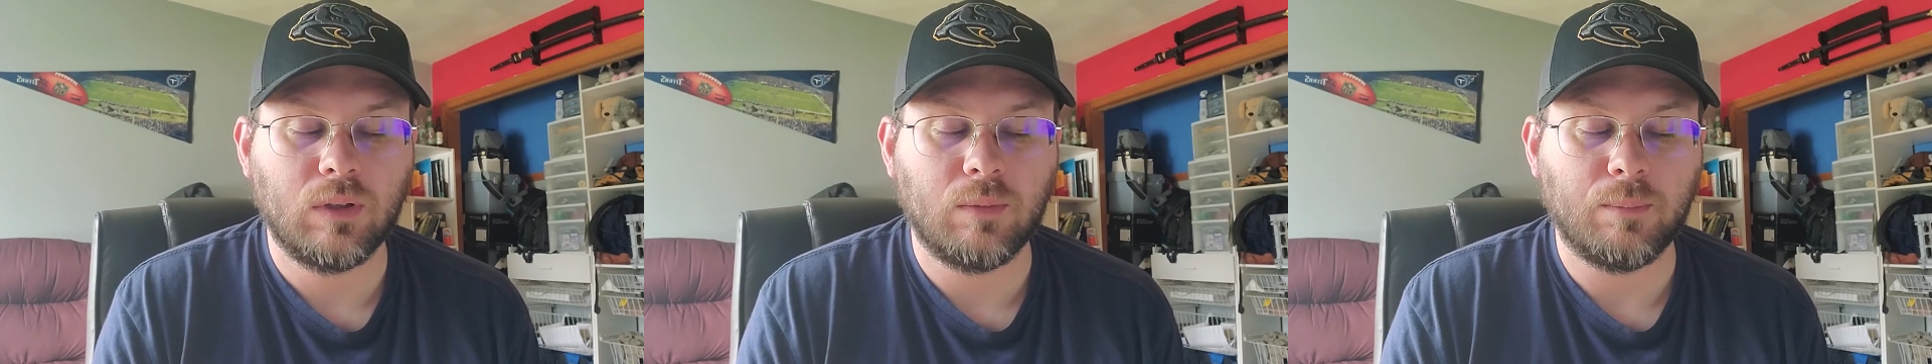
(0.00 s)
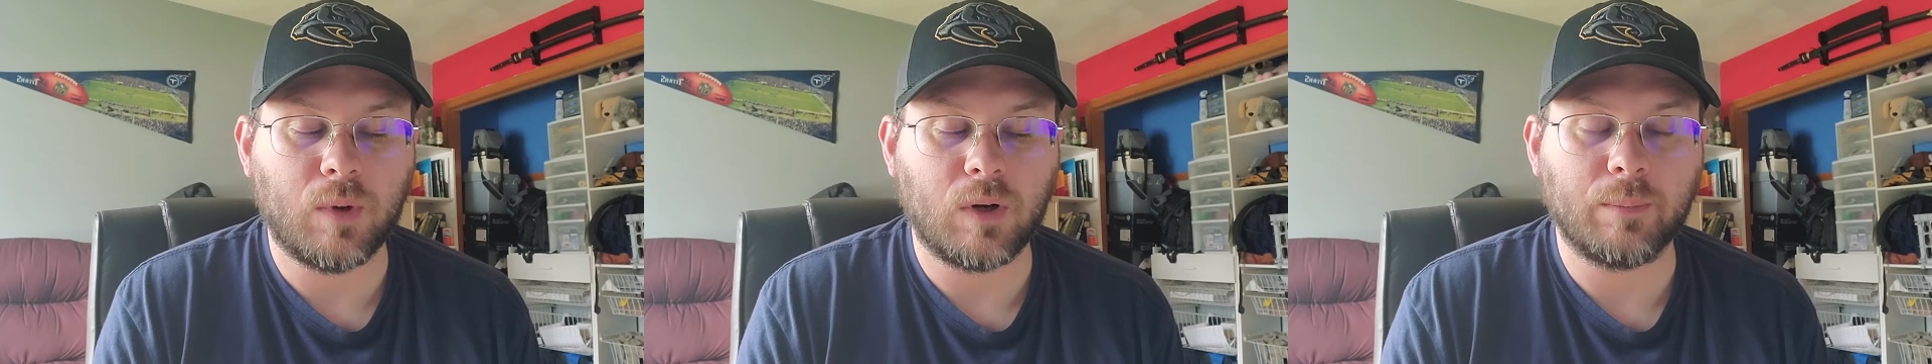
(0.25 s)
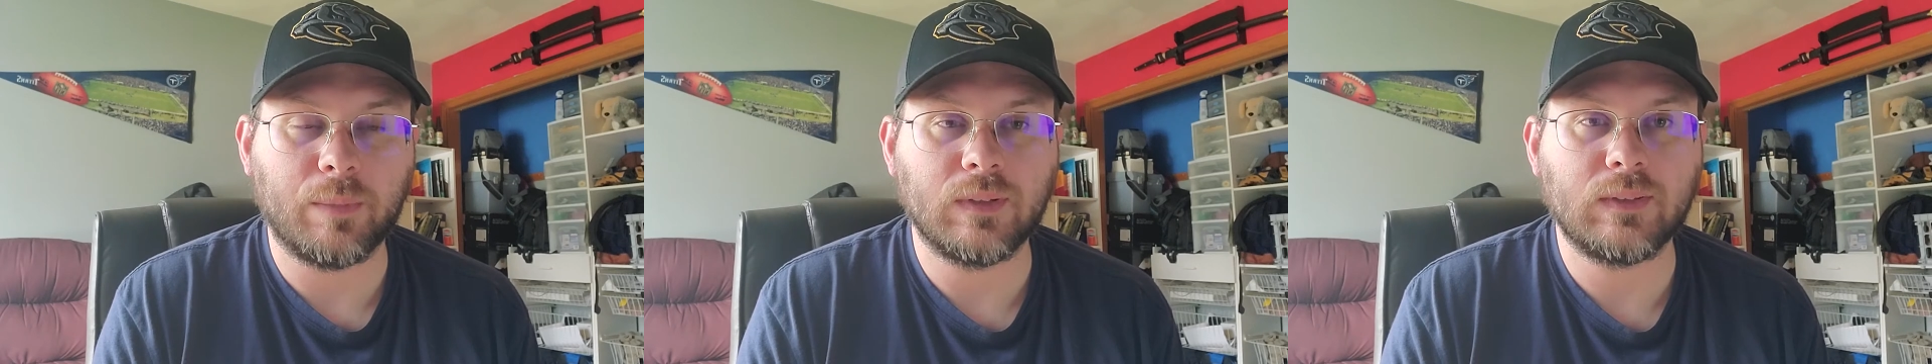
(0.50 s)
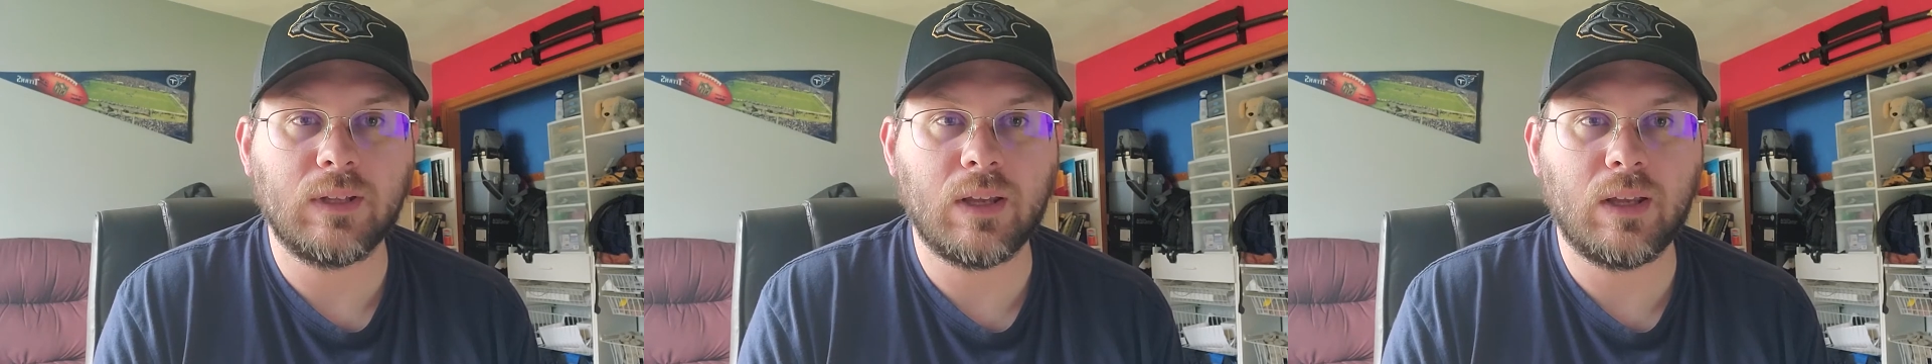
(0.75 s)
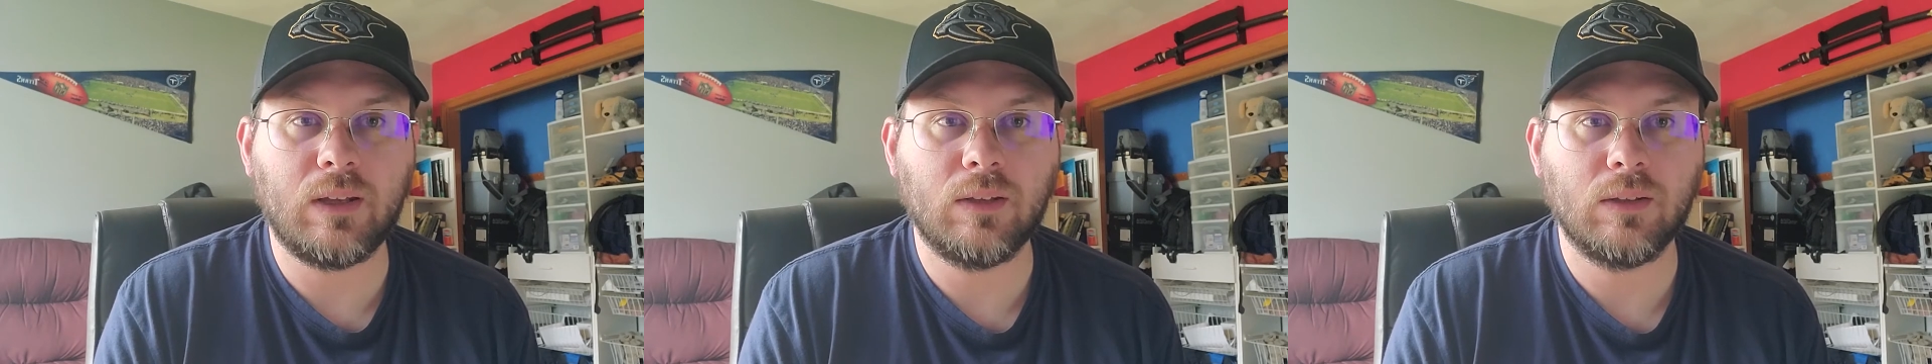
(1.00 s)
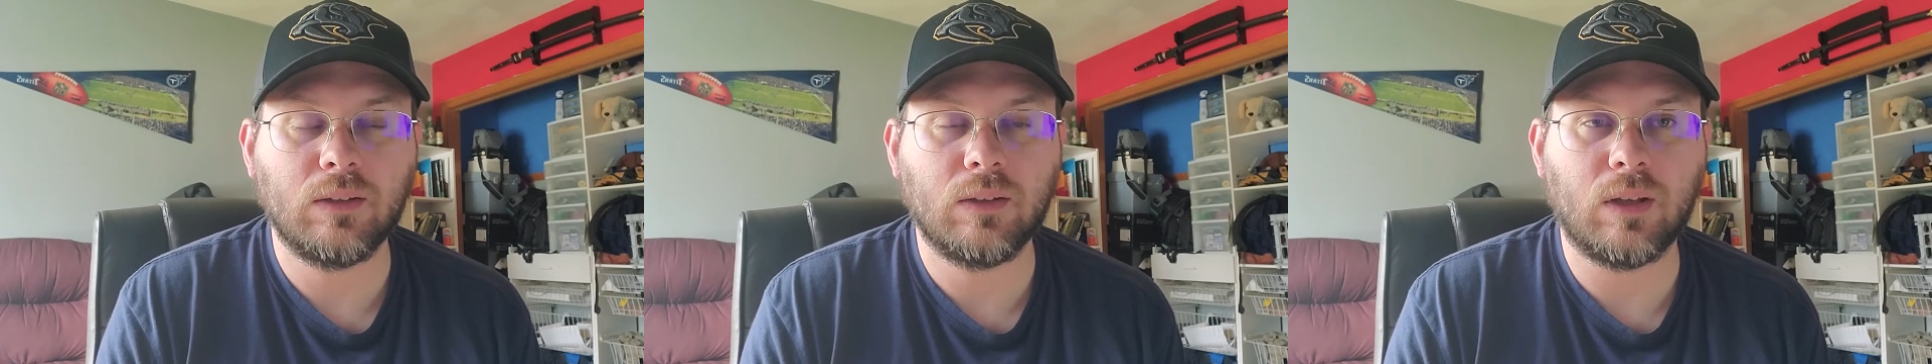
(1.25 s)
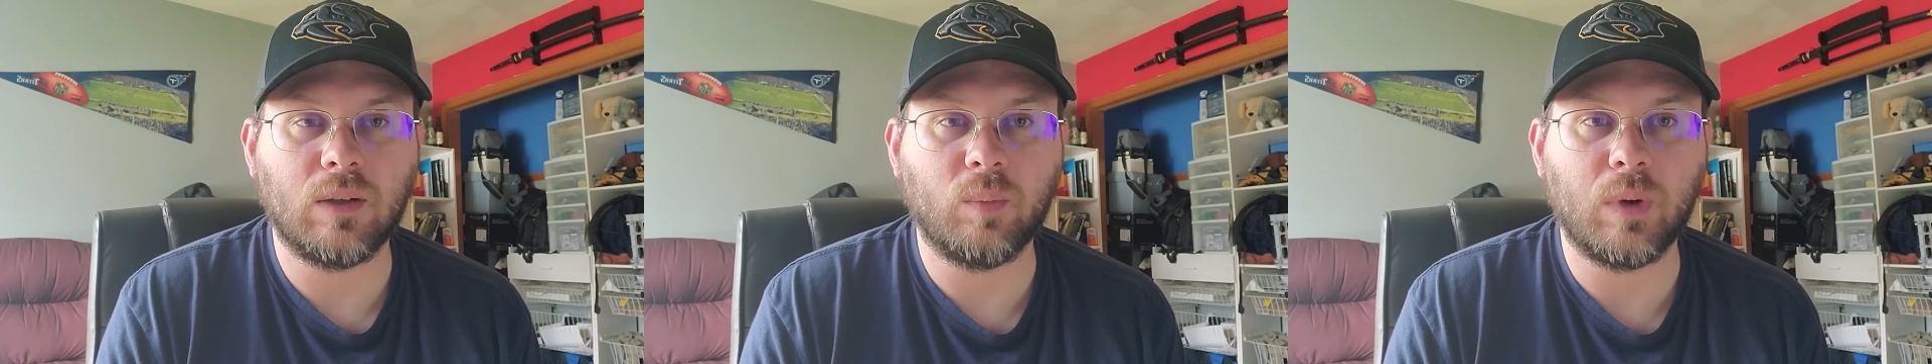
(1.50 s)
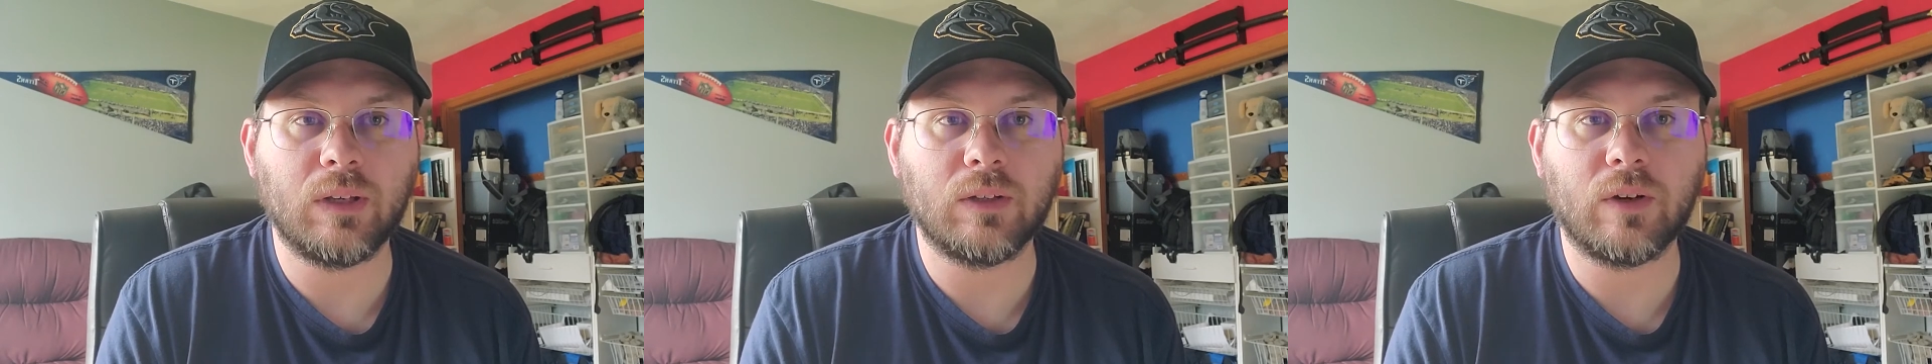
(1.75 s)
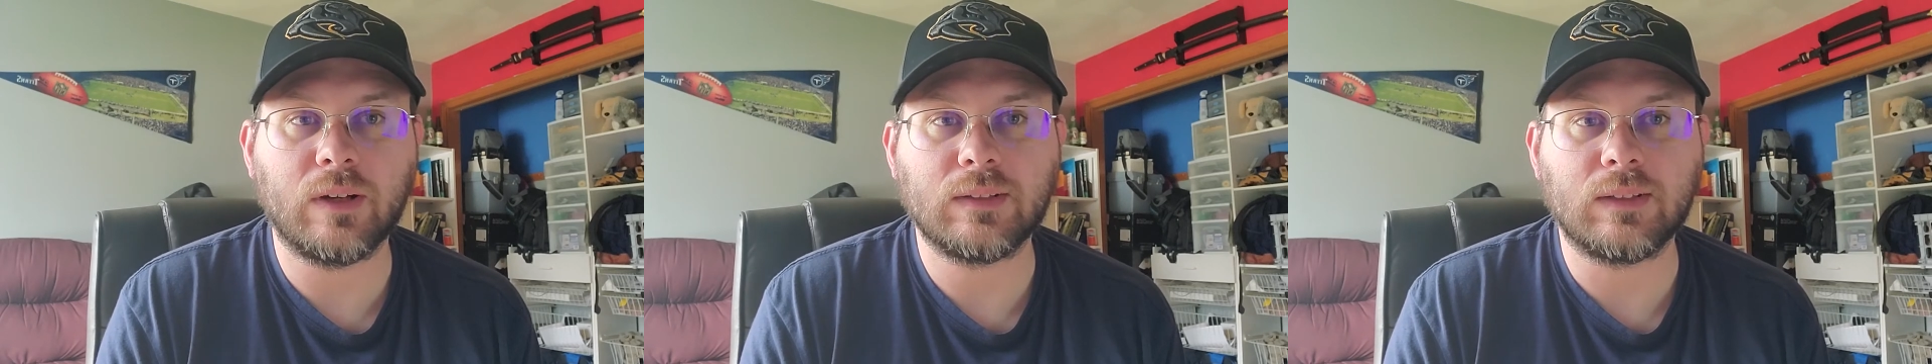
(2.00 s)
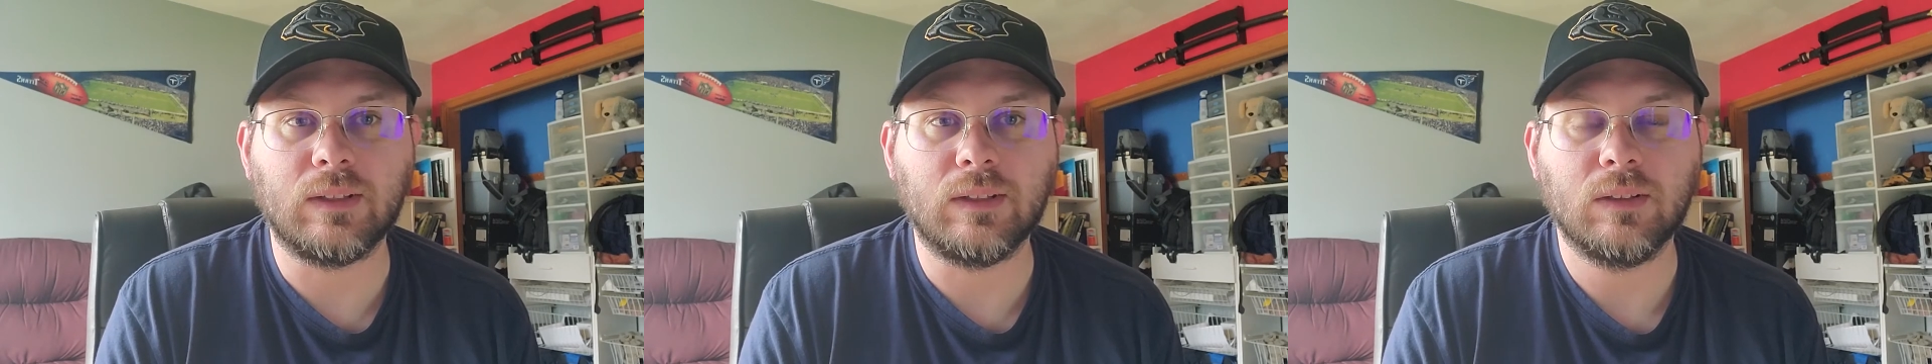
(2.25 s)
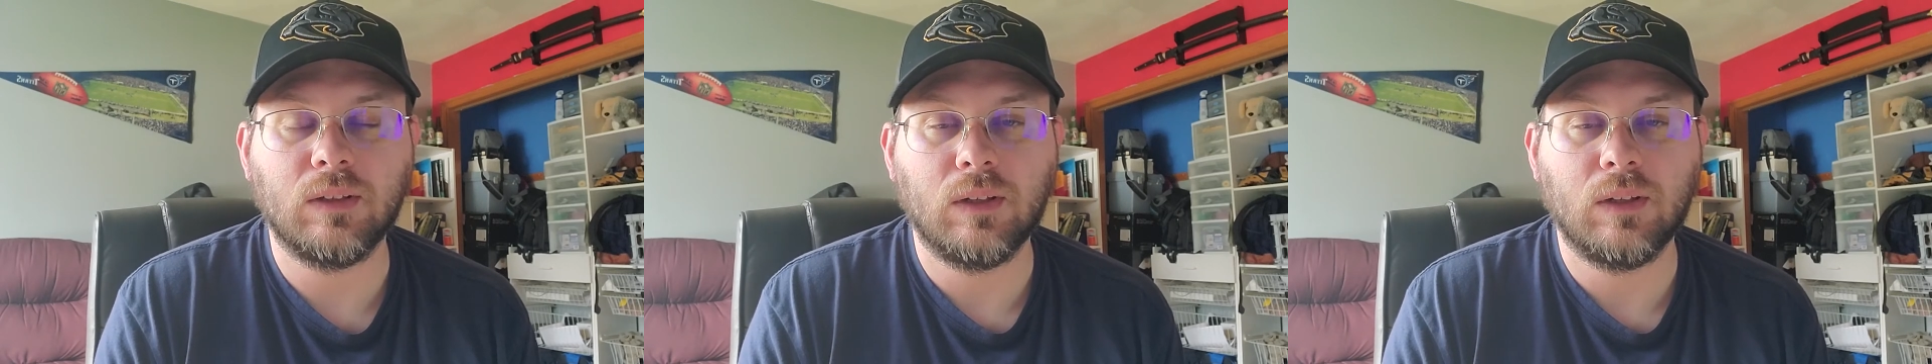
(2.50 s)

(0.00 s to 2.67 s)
Mark Messier, and Wayne Gretzky.